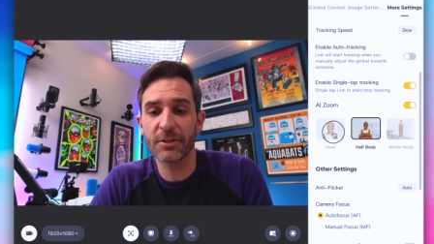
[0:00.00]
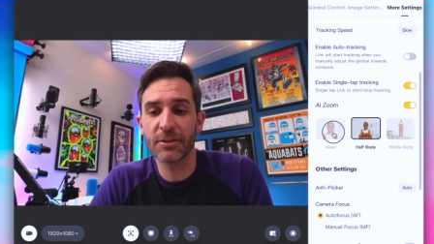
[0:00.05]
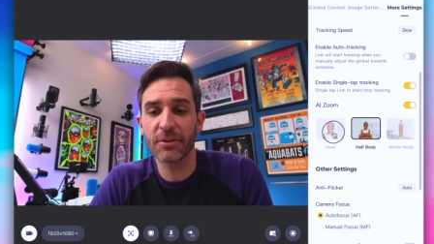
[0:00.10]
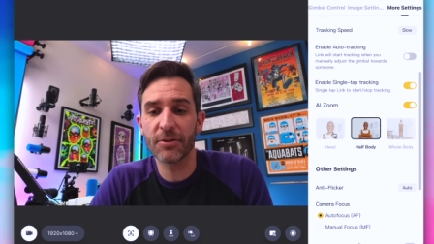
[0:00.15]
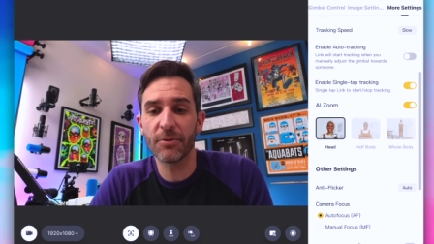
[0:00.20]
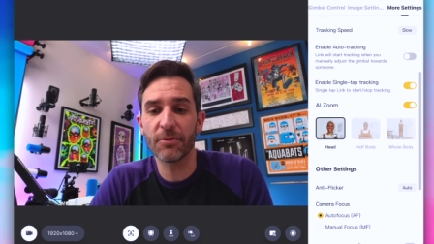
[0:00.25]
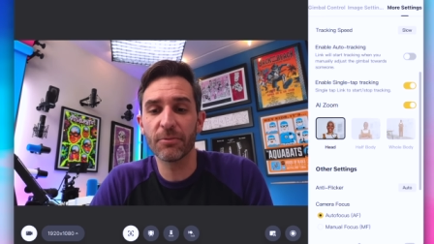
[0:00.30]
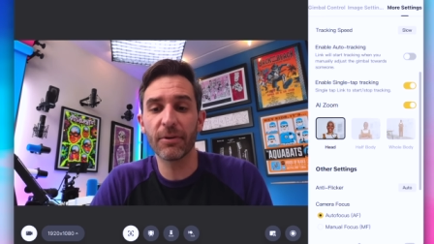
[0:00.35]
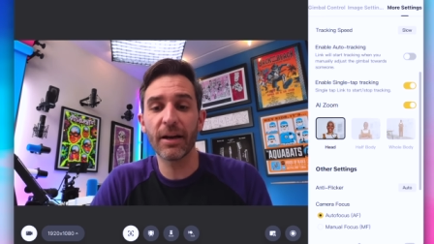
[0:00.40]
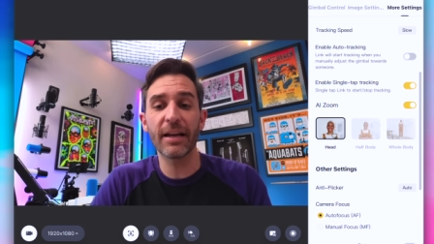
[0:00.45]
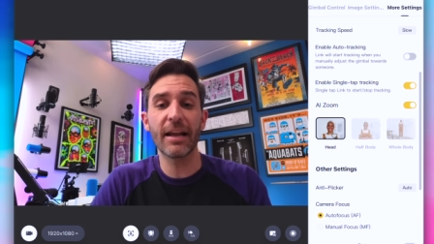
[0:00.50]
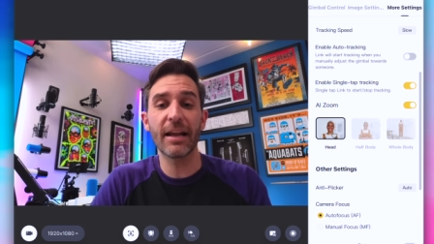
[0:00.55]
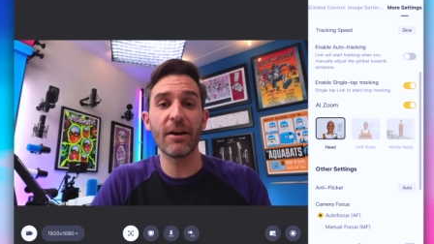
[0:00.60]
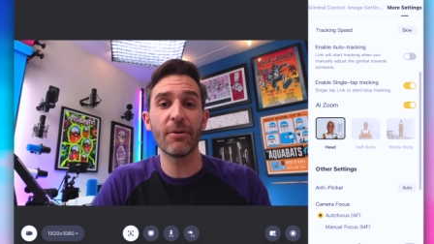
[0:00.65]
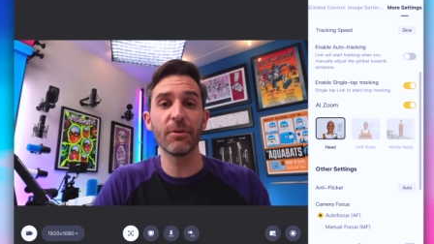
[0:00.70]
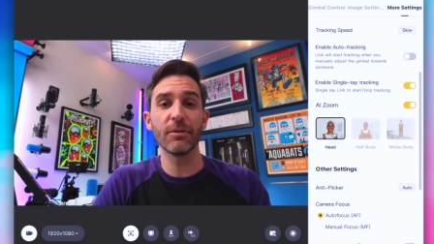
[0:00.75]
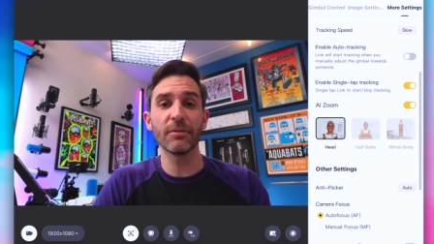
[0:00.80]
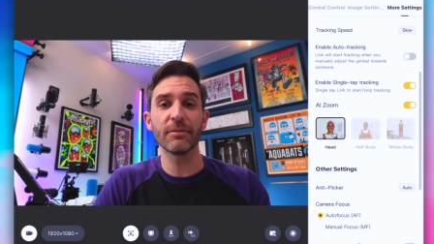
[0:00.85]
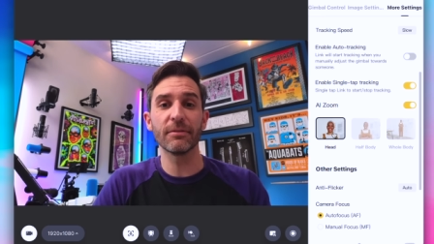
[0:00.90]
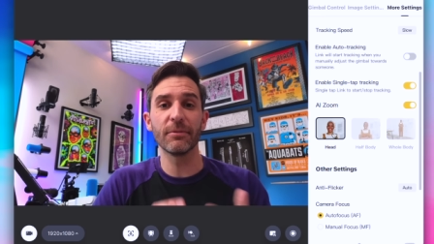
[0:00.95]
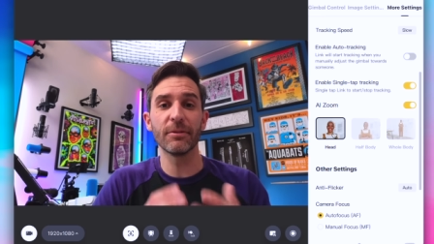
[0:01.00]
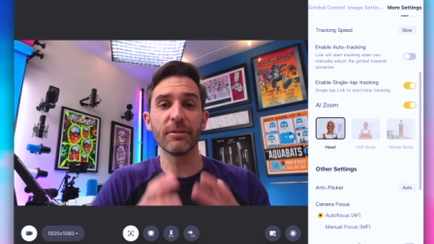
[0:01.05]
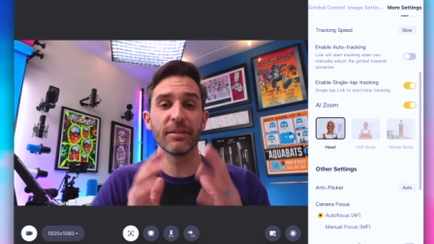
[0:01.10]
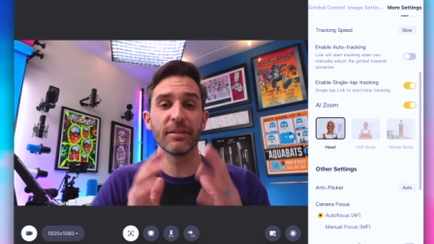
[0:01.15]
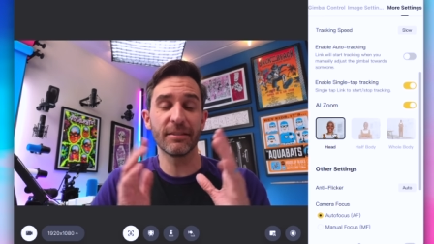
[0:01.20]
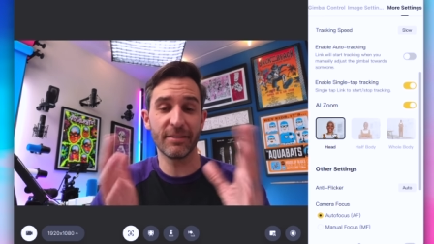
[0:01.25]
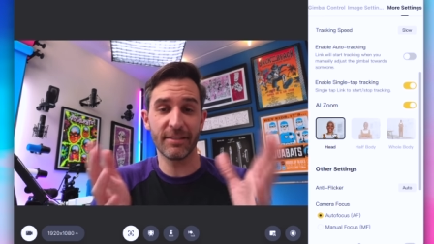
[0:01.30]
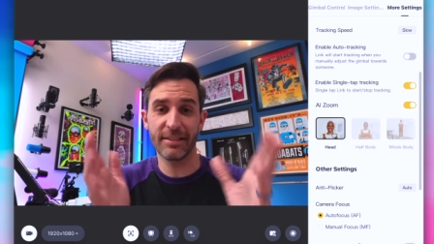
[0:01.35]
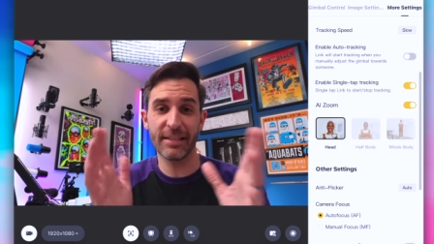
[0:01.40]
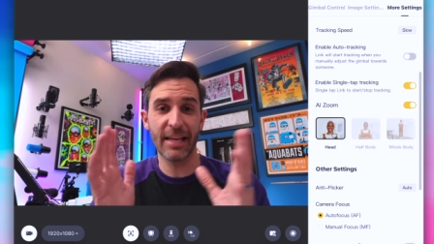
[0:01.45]
So right now we'll, we'll
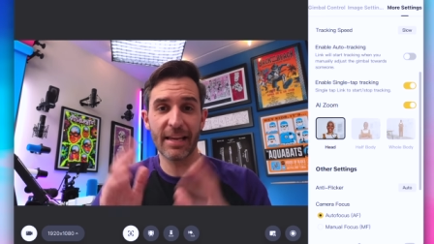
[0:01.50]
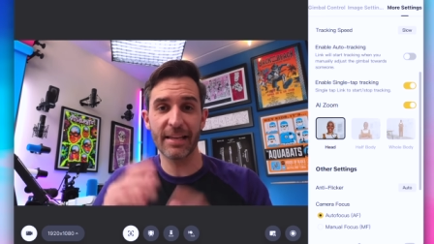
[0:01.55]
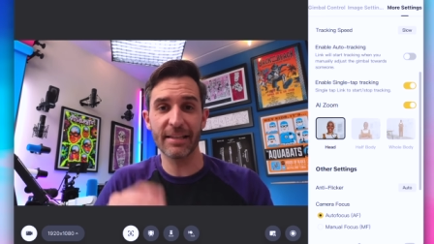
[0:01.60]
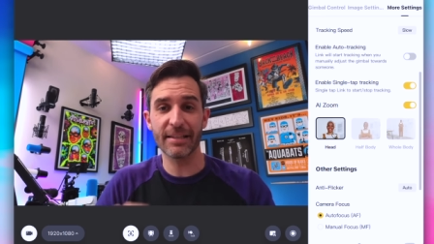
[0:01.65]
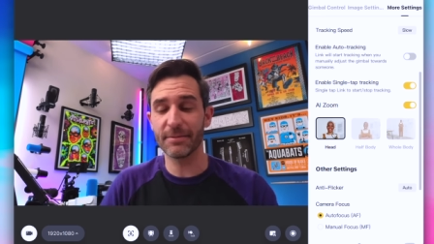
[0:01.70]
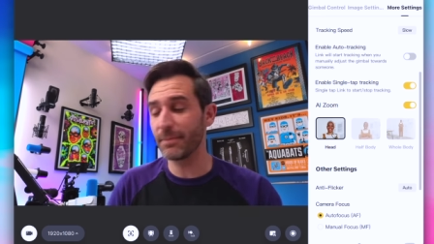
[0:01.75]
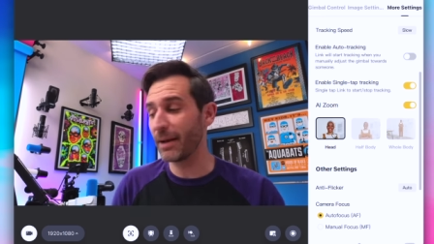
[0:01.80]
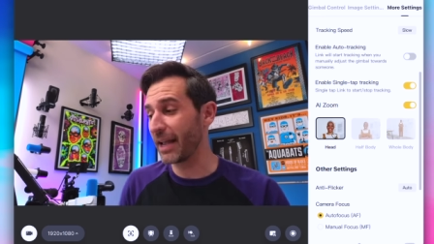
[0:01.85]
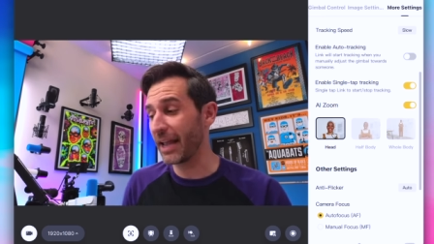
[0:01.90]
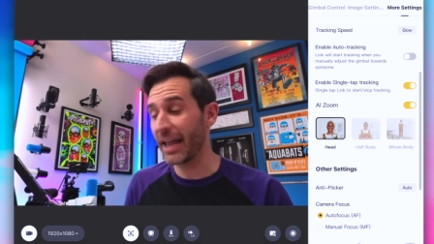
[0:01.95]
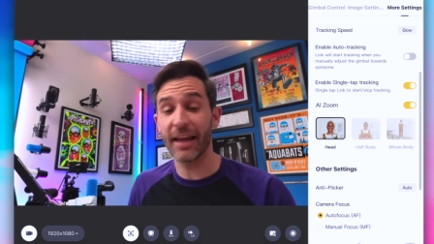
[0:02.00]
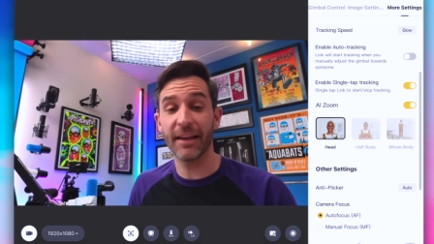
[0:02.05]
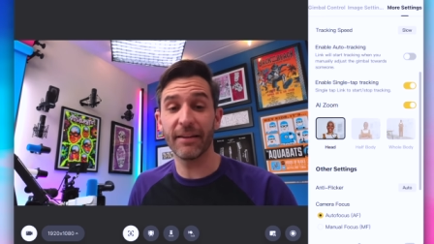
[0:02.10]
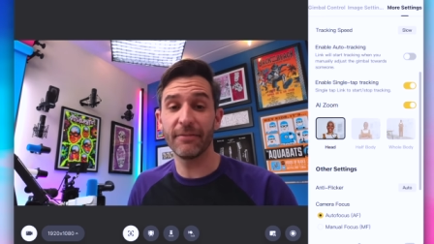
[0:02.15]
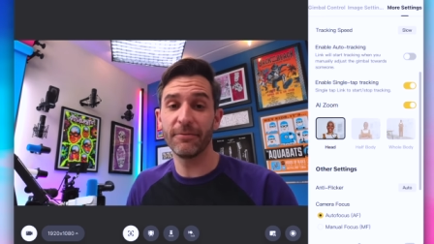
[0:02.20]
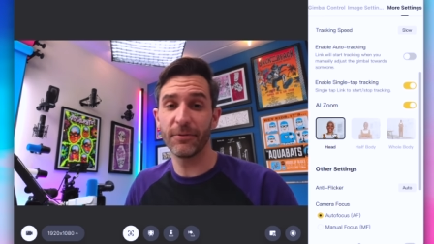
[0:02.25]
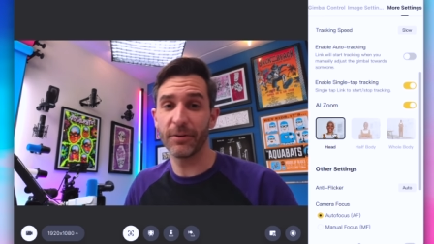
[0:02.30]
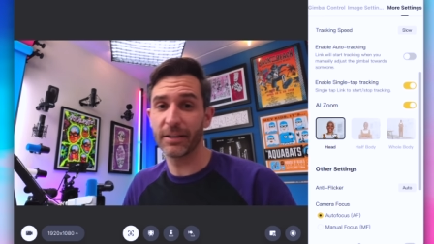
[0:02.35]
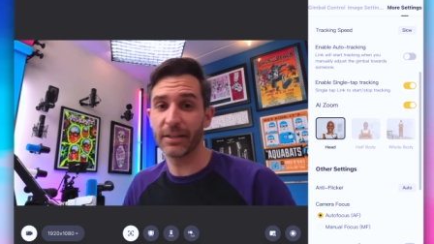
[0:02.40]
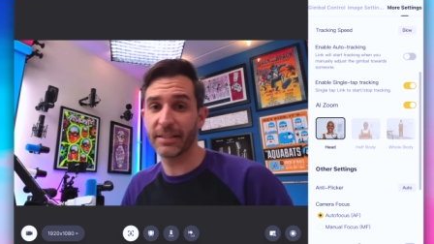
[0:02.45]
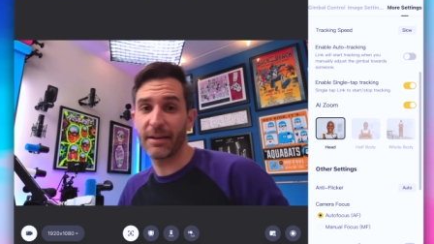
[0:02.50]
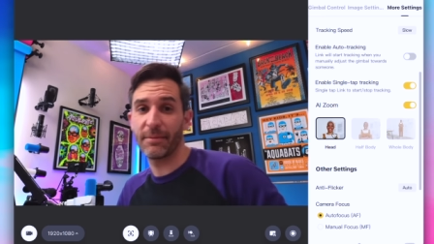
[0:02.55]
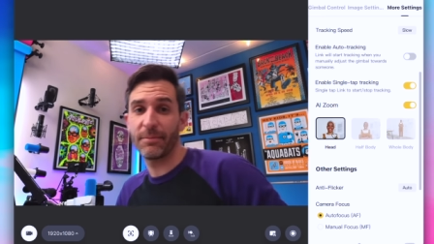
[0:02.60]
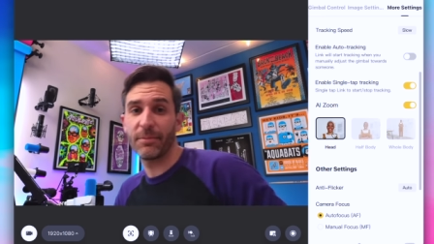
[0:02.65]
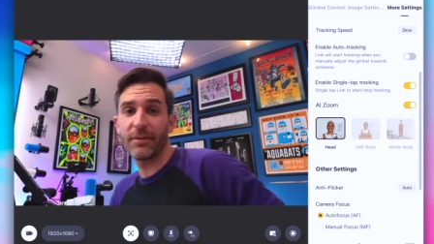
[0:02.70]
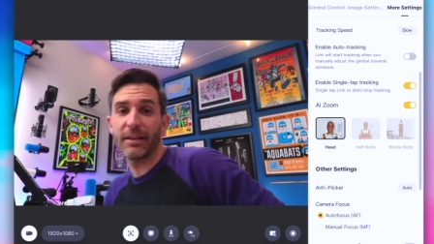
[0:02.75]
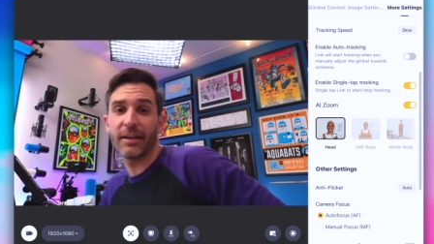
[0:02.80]
say it's my head, for example.